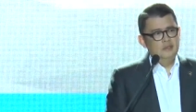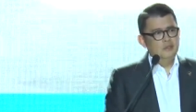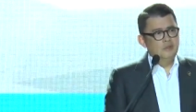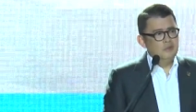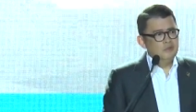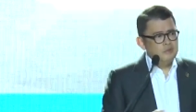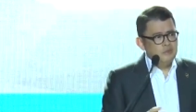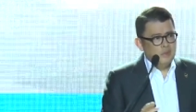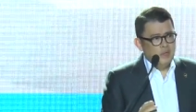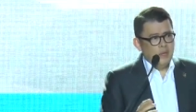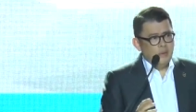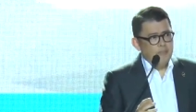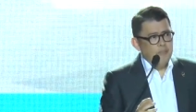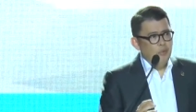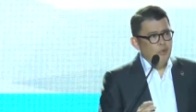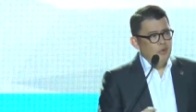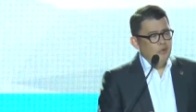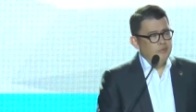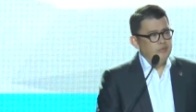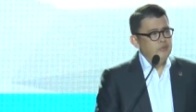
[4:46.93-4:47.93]
So a
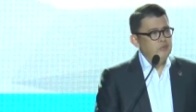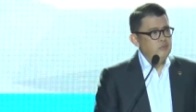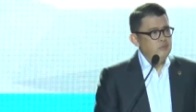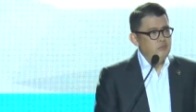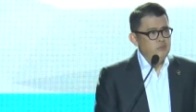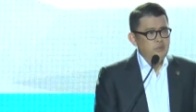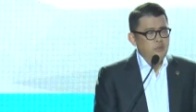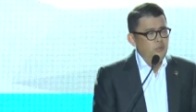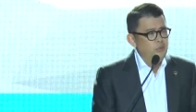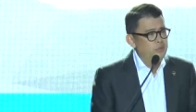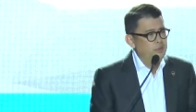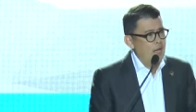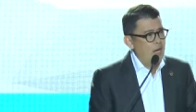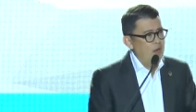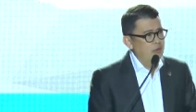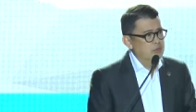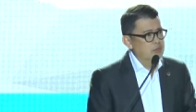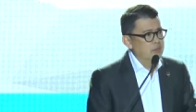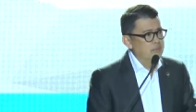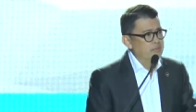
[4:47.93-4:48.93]
pool of
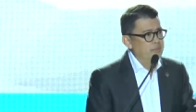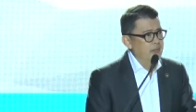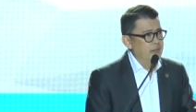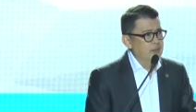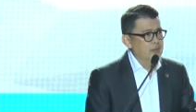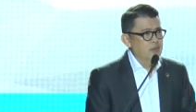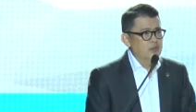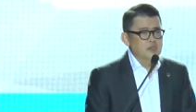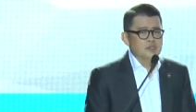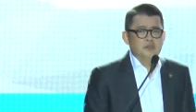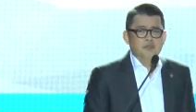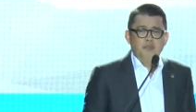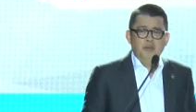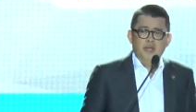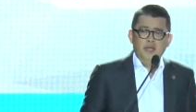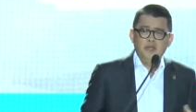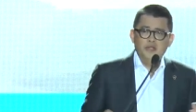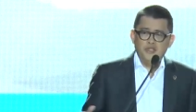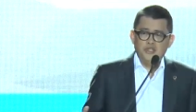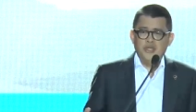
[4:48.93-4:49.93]
2,000 mentors
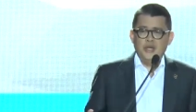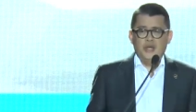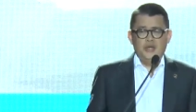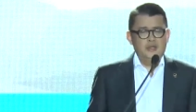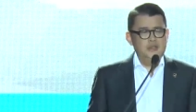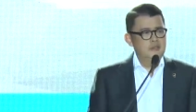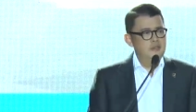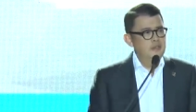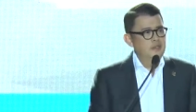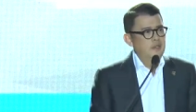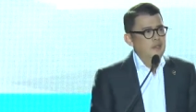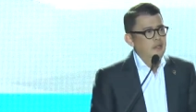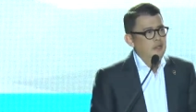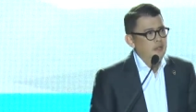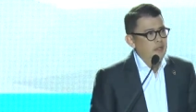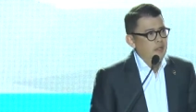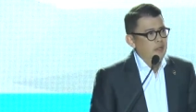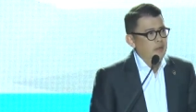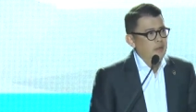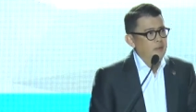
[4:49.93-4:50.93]
being shared
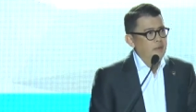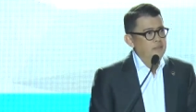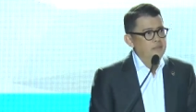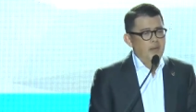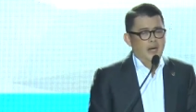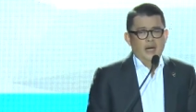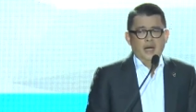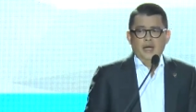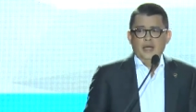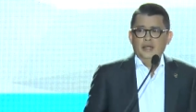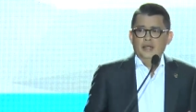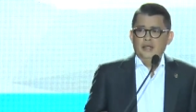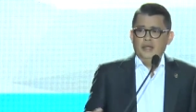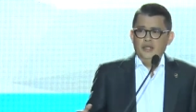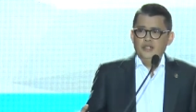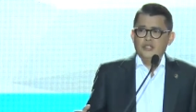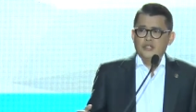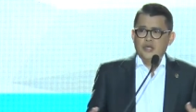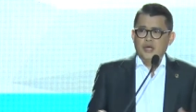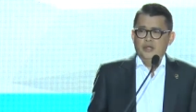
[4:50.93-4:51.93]
by
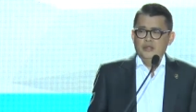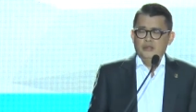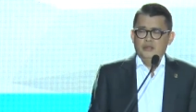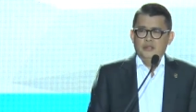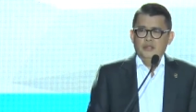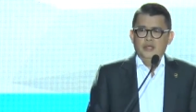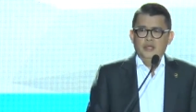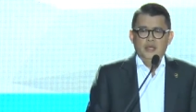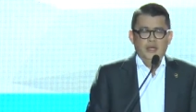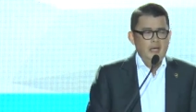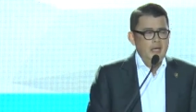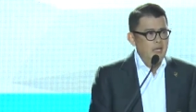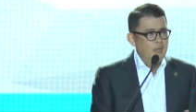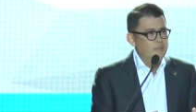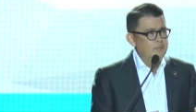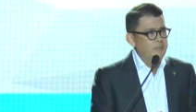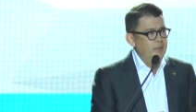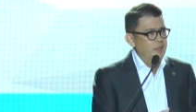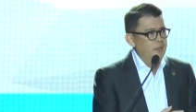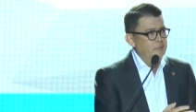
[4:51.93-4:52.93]
each country,
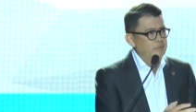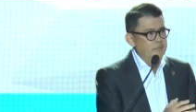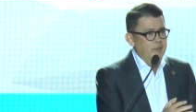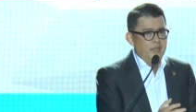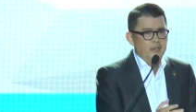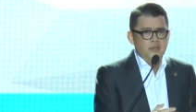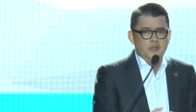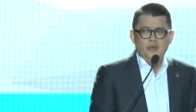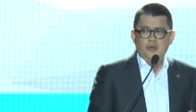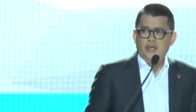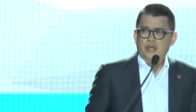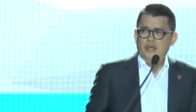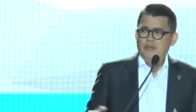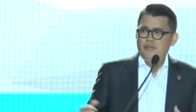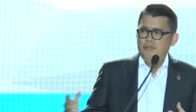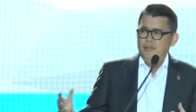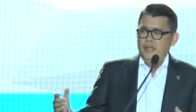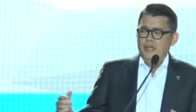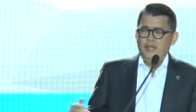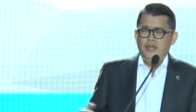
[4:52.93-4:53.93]
helping,
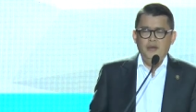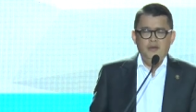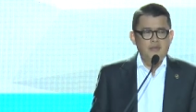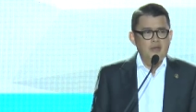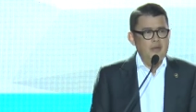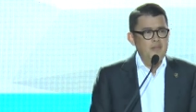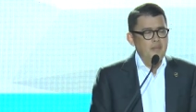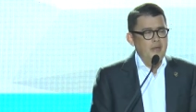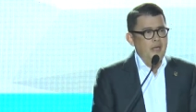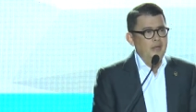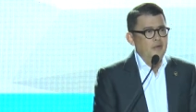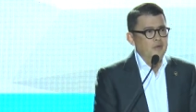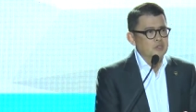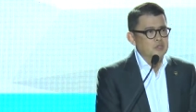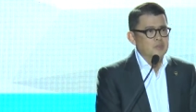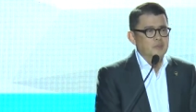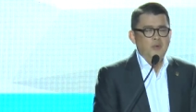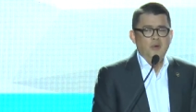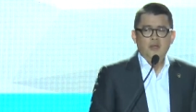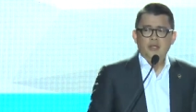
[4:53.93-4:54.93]
mentoring many of our
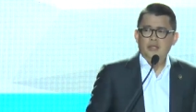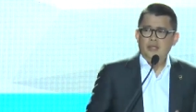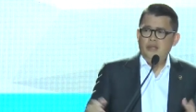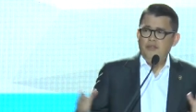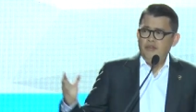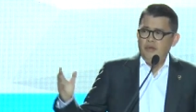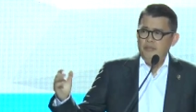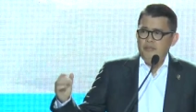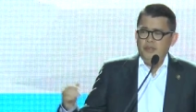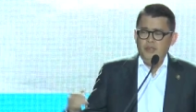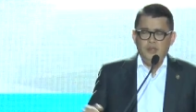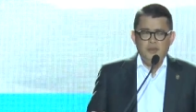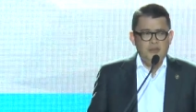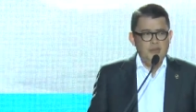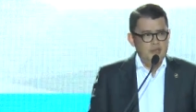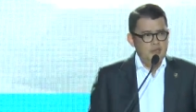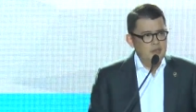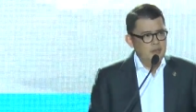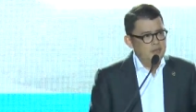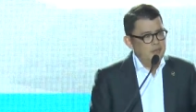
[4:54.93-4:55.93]
micro, small, and even
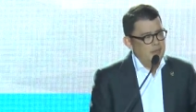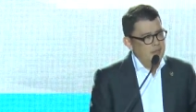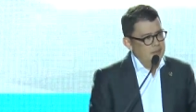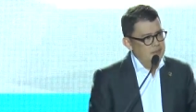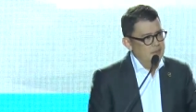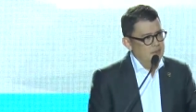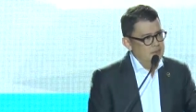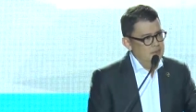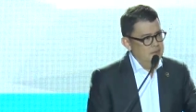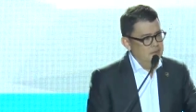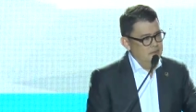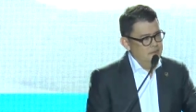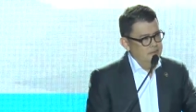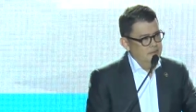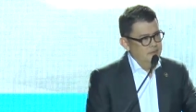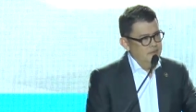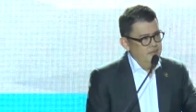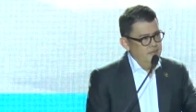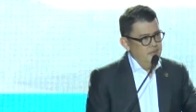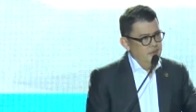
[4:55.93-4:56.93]
medium enterprises.
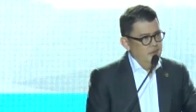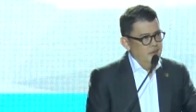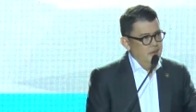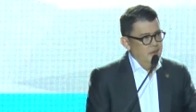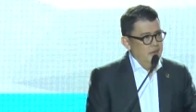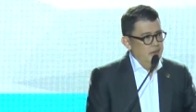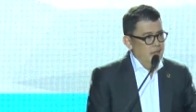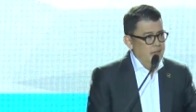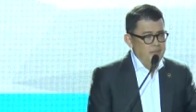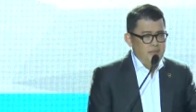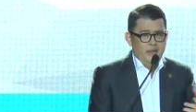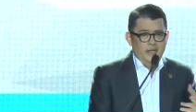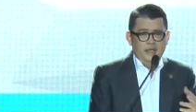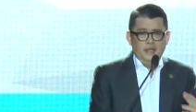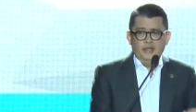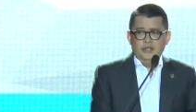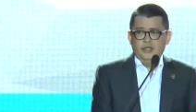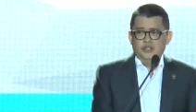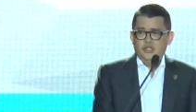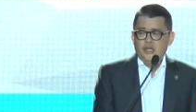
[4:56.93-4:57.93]
And
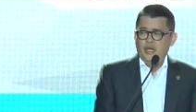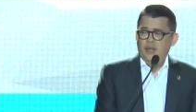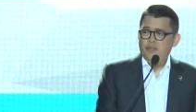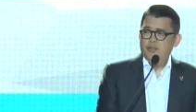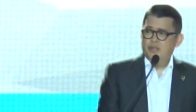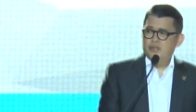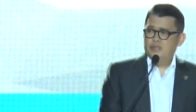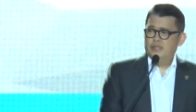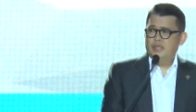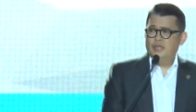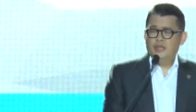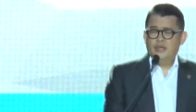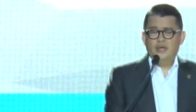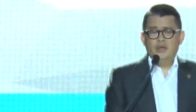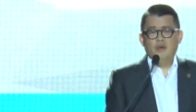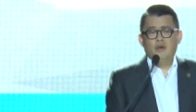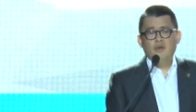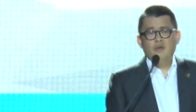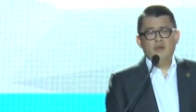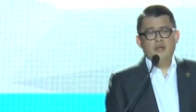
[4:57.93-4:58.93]
many in the chambers here
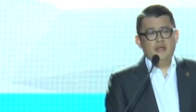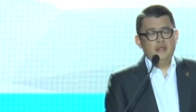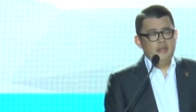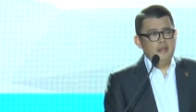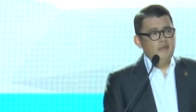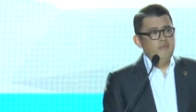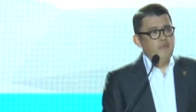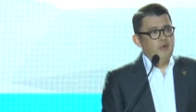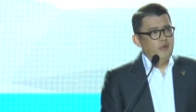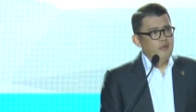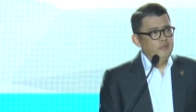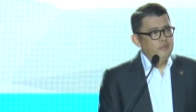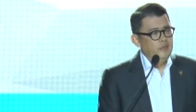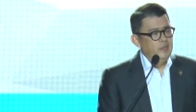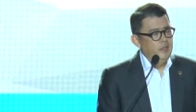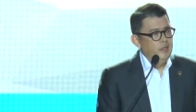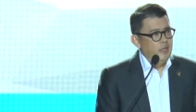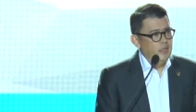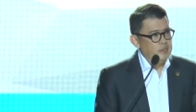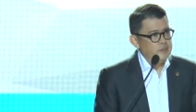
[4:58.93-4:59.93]
are already involved
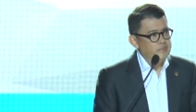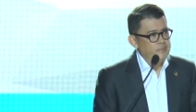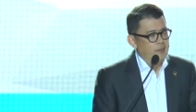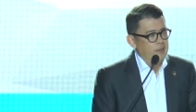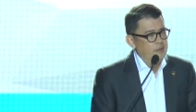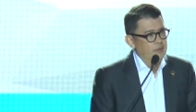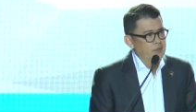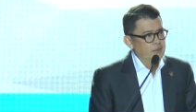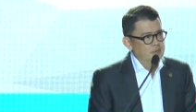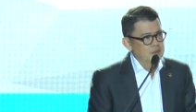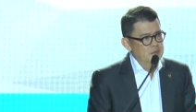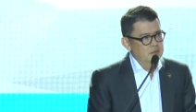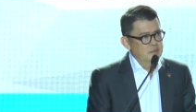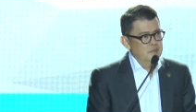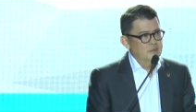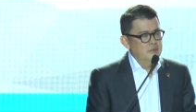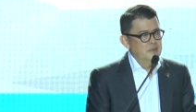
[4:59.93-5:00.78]
as mentors.